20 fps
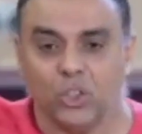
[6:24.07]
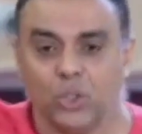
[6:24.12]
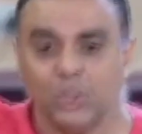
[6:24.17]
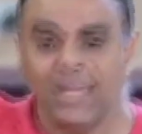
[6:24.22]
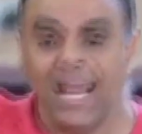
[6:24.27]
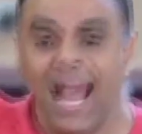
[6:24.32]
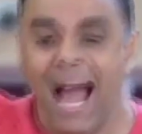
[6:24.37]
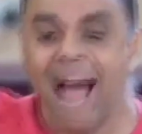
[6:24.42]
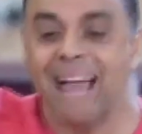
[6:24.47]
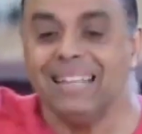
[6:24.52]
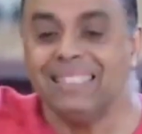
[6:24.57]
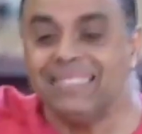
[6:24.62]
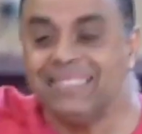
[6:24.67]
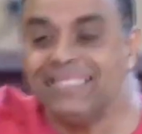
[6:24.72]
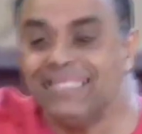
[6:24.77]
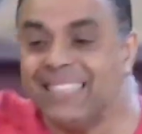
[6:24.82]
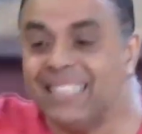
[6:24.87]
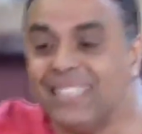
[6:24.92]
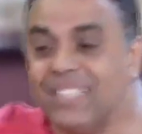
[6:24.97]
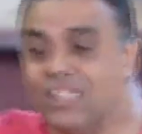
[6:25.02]
You see,
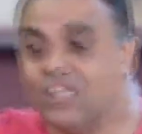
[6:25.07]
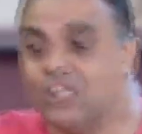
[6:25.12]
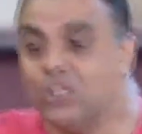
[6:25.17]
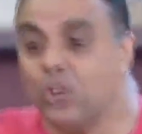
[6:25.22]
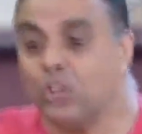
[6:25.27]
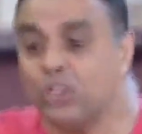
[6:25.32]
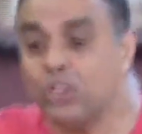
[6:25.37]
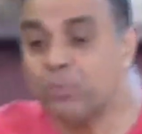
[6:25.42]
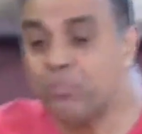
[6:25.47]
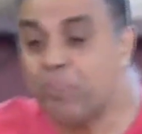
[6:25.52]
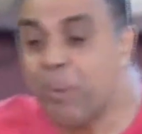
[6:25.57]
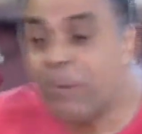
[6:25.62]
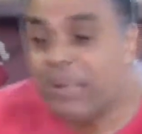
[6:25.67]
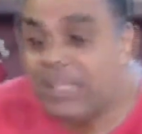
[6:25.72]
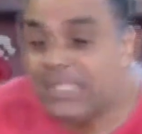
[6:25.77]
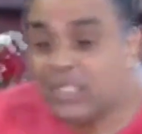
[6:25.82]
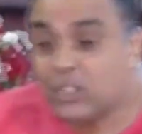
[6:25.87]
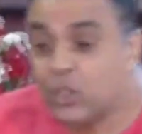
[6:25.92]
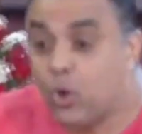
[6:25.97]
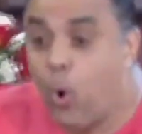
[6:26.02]
until your
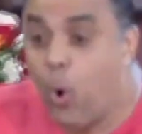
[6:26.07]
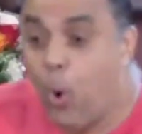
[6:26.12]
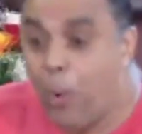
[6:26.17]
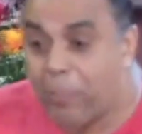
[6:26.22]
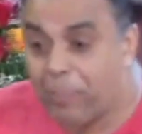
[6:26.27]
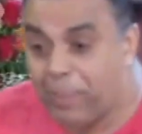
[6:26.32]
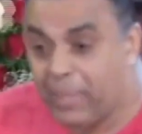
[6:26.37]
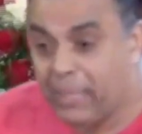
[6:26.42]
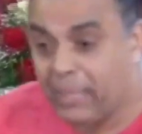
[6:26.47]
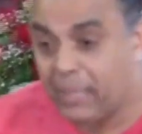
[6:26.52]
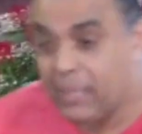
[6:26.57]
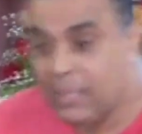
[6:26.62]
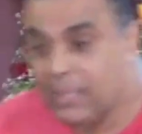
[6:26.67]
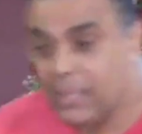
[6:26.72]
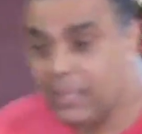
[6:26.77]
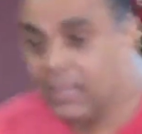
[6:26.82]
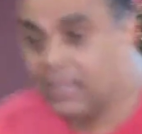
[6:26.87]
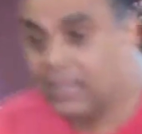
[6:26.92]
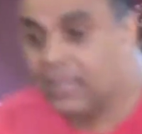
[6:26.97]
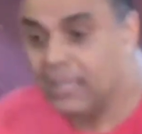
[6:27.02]
spirit is open,
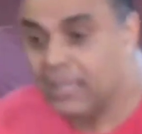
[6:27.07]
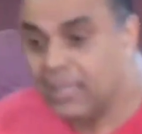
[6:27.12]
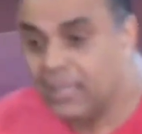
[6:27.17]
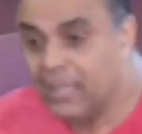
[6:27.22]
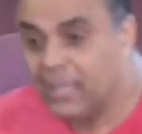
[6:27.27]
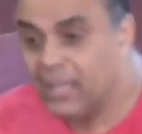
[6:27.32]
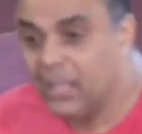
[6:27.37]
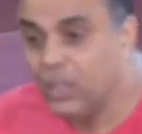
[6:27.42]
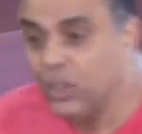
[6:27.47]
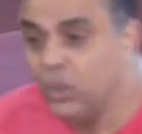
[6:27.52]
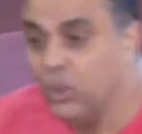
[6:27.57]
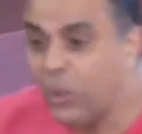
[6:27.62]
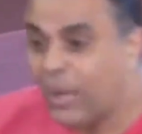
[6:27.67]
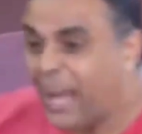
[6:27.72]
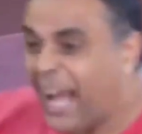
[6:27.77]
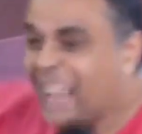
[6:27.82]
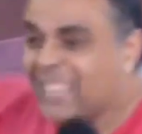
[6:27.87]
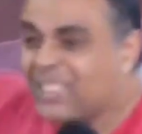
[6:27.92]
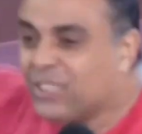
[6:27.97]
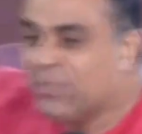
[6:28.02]
you
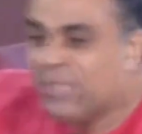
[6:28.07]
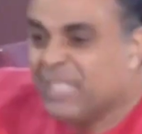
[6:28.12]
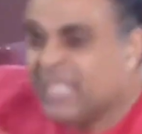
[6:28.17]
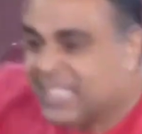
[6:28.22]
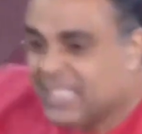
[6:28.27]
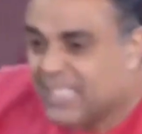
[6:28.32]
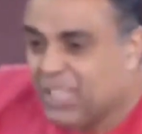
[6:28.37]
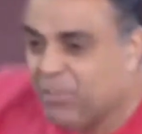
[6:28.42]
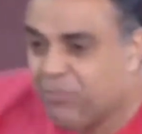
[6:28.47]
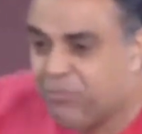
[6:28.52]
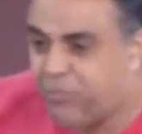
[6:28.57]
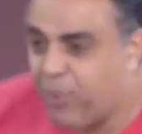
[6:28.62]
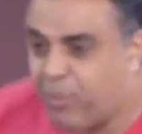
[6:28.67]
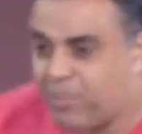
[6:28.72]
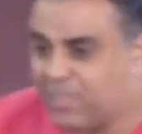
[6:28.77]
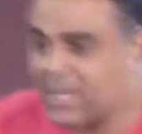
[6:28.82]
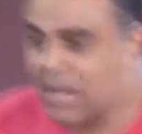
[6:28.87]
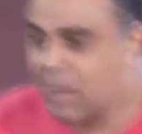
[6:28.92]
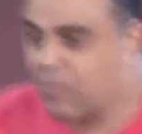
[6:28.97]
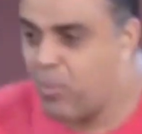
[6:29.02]
can't receive
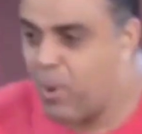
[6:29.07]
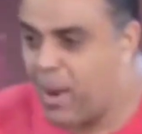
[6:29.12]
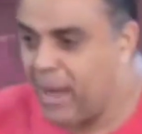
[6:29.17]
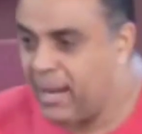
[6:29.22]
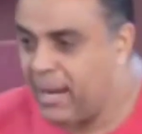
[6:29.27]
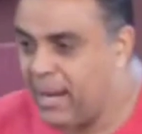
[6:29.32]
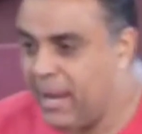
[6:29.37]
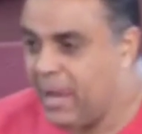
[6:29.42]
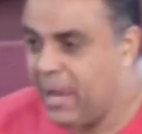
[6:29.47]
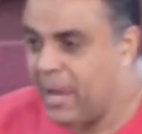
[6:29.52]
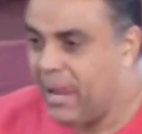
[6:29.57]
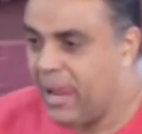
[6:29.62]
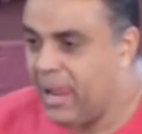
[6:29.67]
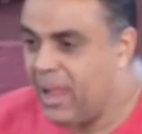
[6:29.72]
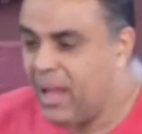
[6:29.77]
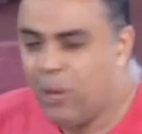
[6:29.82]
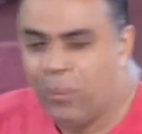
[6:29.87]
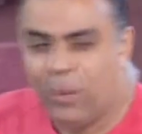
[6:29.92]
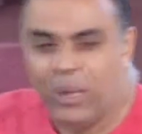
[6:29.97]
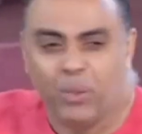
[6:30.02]
from someone.
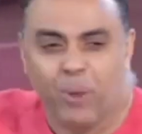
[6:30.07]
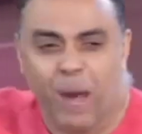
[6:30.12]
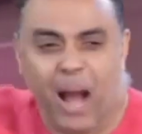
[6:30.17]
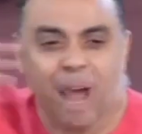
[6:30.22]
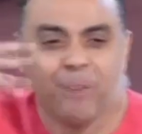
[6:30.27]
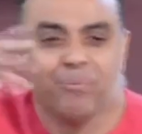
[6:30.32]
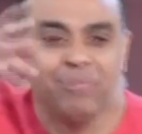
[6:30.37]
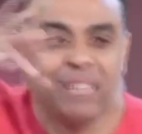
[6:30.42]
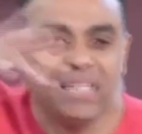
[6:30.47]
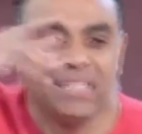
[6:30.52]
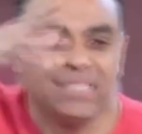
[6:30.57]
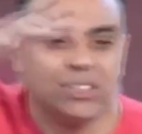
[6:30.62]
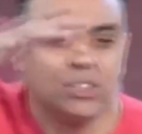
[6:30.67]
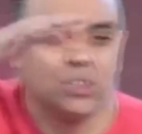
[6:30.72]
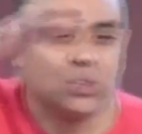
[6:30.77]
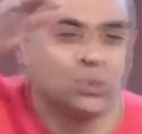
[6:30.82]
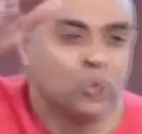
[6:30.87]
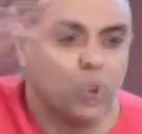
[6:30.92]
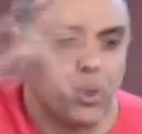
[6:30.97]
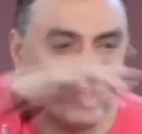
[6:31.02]
Where you have little
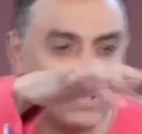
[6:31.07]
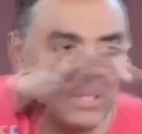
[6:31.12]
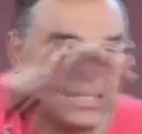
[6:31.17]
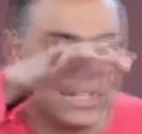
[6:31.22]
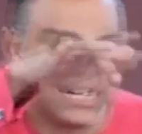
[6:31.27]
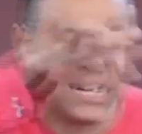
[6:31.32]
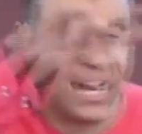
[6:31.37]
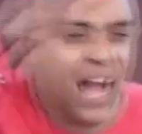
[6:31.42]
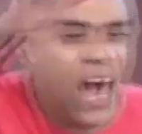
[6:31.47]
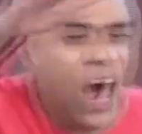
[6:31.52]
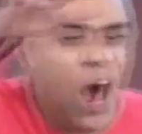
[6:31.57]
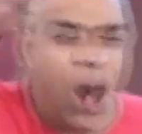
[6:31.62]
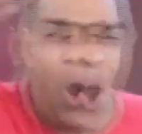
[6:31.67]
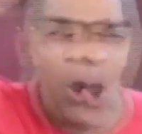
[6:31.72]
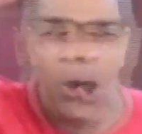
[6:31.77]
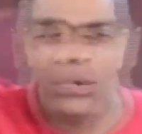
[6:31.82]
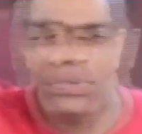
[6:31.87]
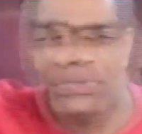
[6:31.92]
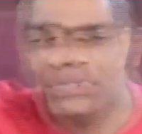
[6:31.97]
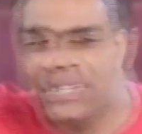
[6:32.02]
stories and
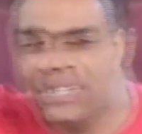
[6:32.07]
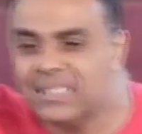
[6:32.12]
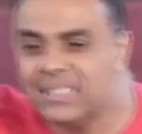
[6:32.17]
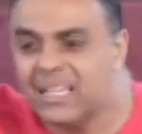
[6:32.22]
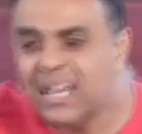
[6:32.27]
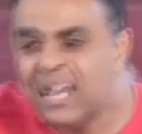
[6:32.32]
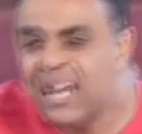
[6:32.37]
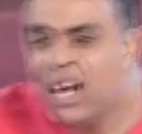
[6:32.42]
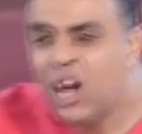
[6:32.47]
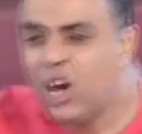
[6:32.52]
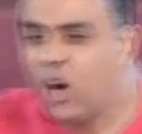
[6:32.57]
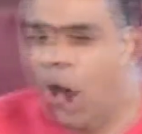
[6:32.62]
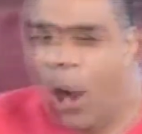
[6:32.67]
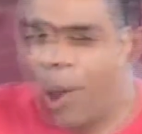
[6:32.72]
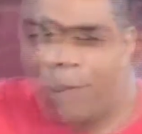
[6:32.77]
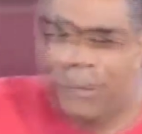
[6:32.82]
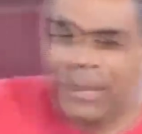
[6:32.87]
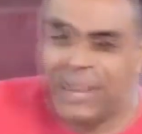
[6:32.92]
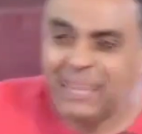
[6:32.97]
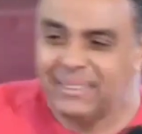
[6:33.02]
all these
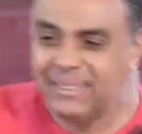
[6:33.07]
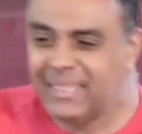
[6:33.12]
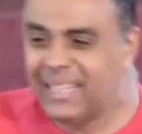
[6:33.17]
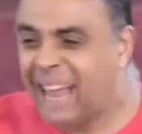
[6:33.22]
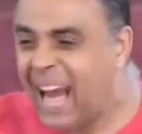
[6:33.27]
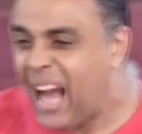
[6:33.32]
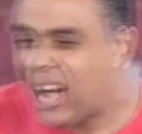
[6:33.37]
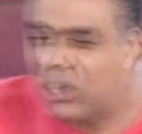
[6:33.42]
comments and